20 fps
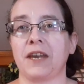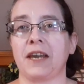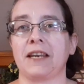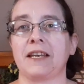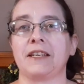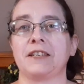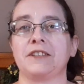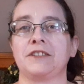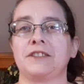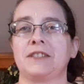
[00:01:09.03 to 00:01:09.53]
and
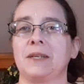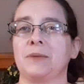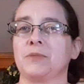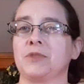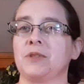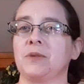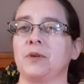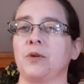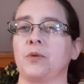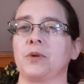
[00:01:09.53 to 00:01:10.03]
it seems
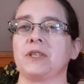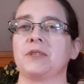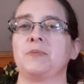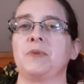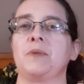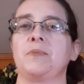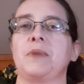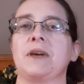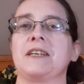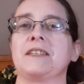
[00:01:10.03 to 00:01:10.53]
to always
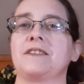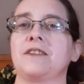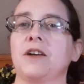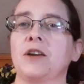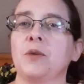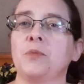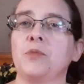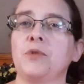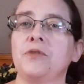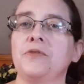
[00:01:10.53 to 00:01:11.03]
be based on
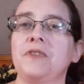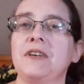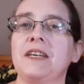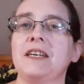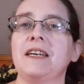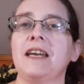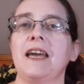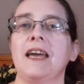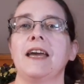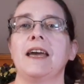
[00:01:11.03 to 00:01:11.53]
a movie.